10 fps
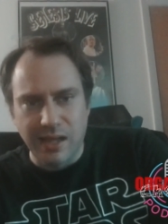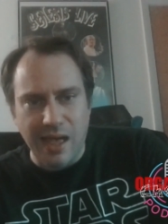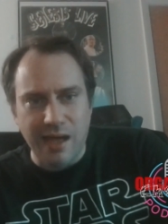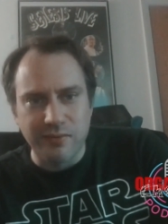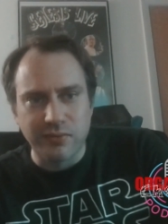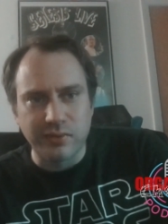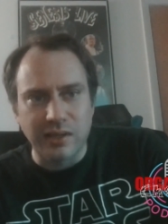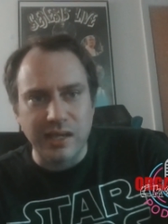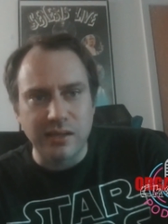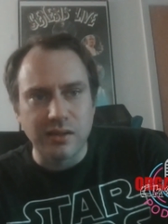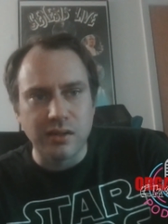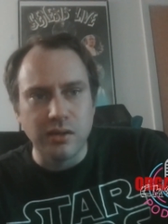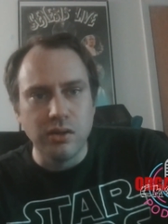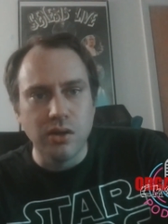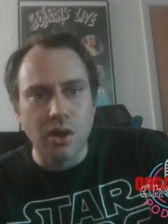have like
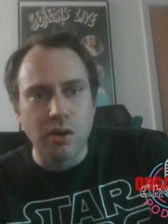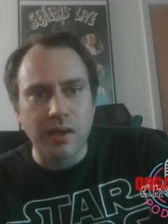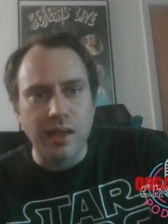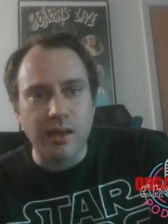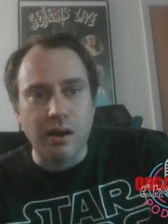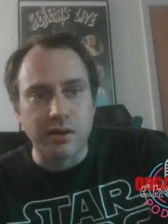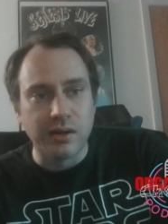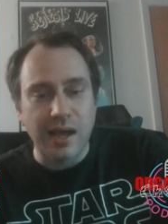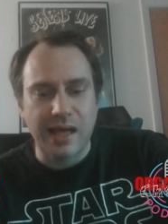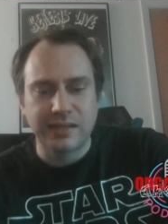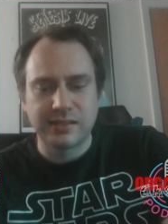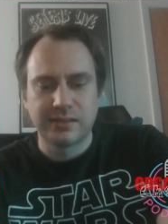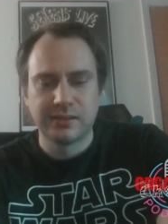no are not.